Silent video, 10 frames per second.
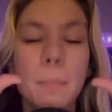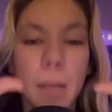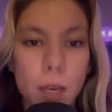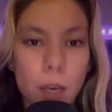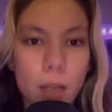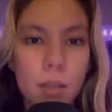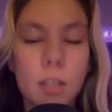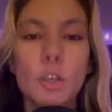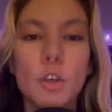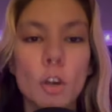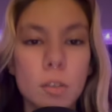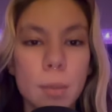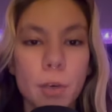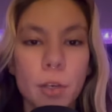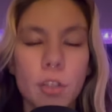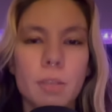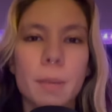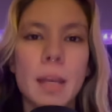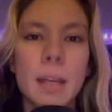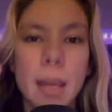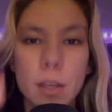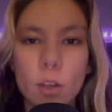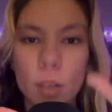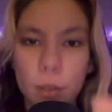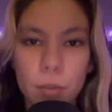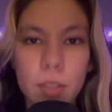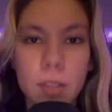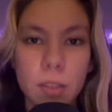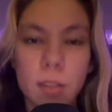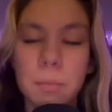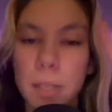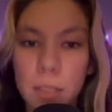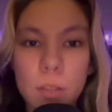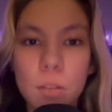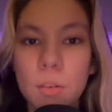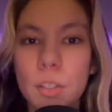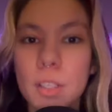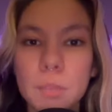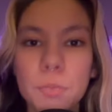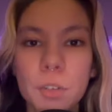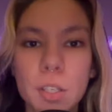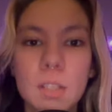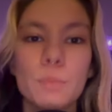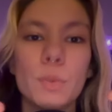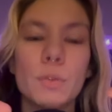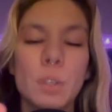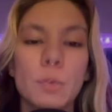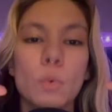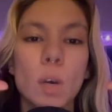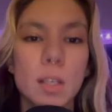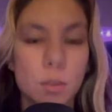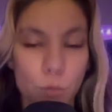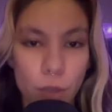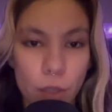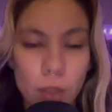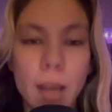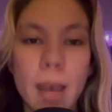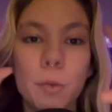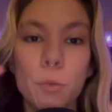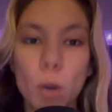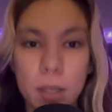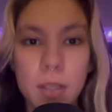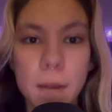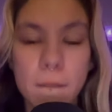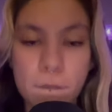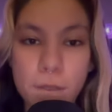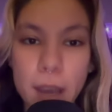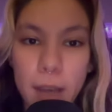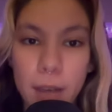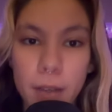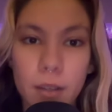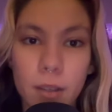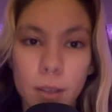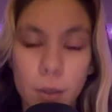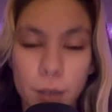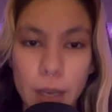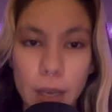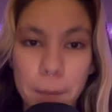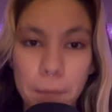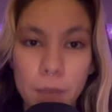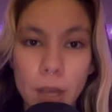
Because your subconscious mind and your nervous system doesn't know the difference between what's real and what is fake, okay?